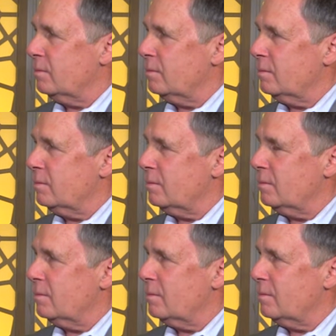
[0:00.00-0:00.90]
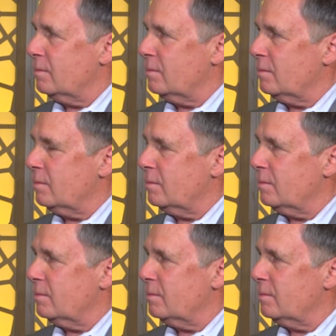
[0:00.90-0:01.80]

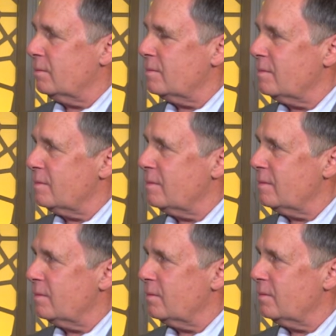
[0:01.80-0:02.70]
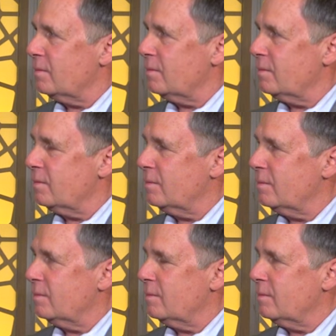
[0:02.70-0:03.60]

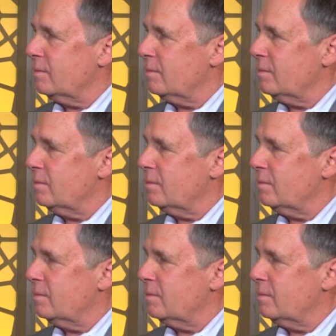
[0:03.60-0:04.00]
The person shown says nothing.